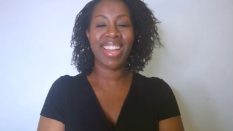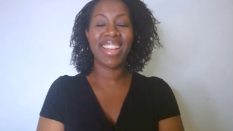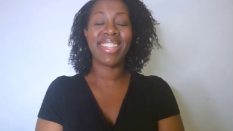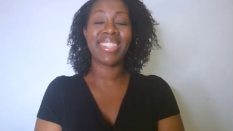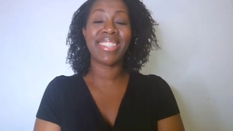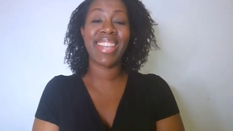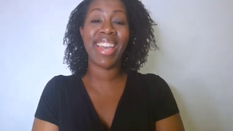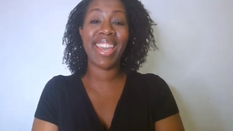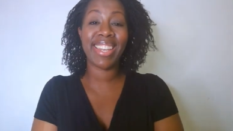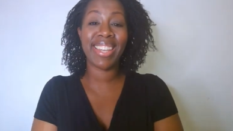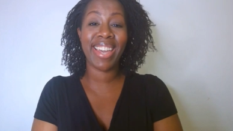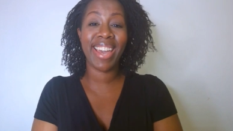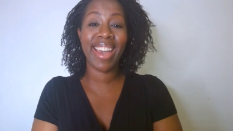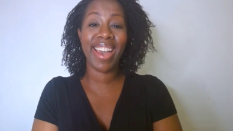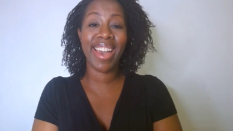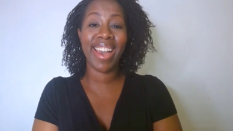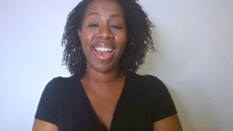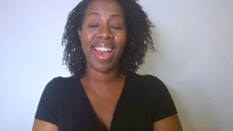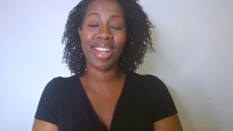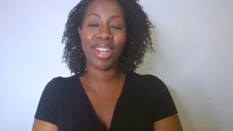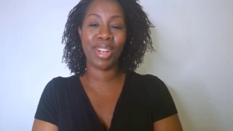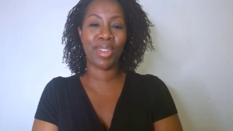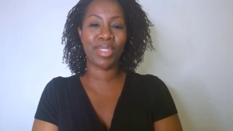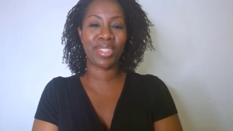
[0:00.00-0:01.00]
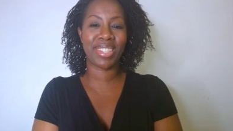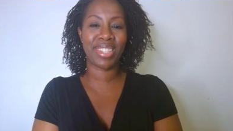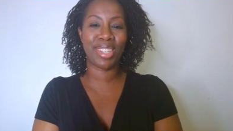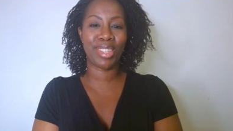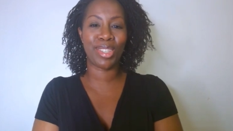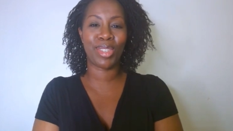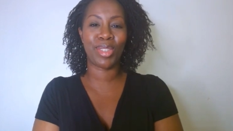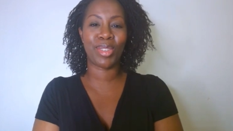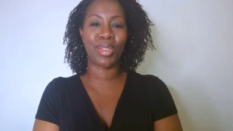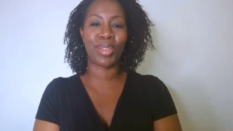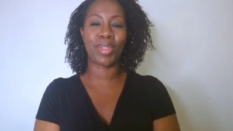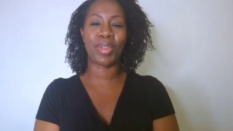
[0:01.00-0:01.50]
Take care, and I'll see you
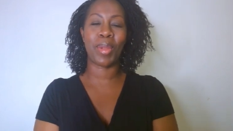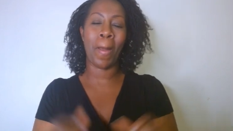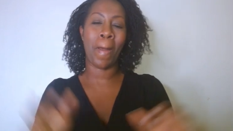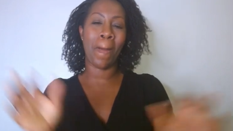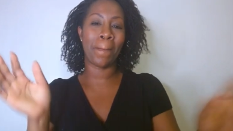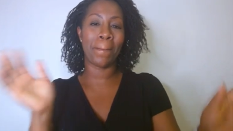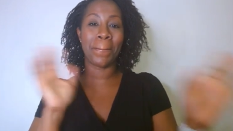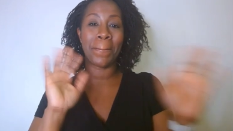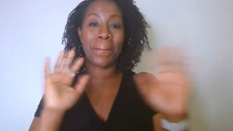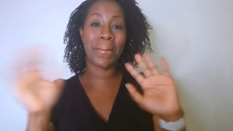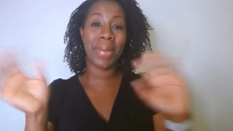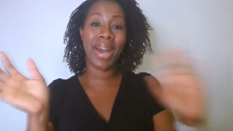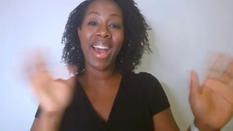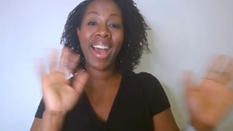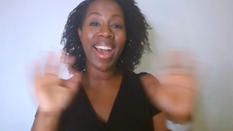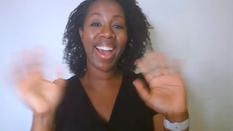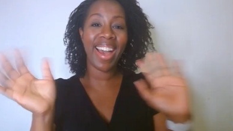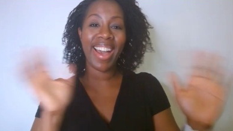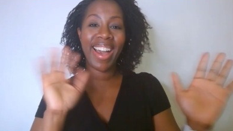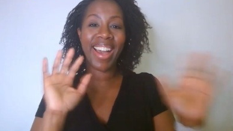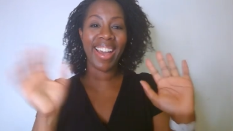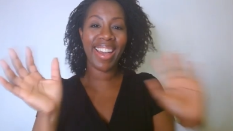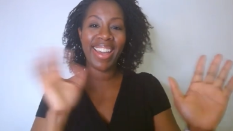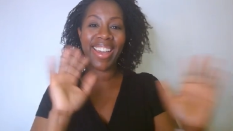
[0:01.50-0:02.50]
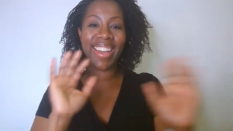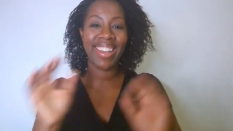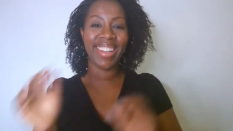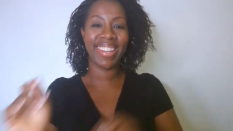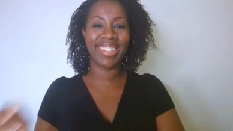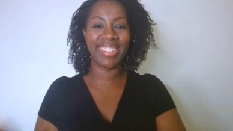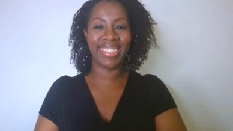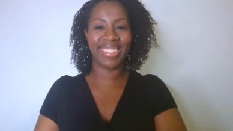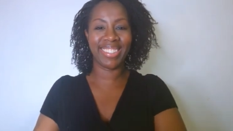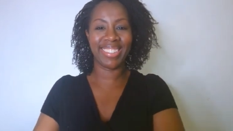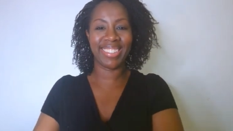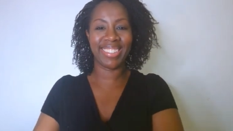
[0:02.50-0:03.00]
soon. Bye.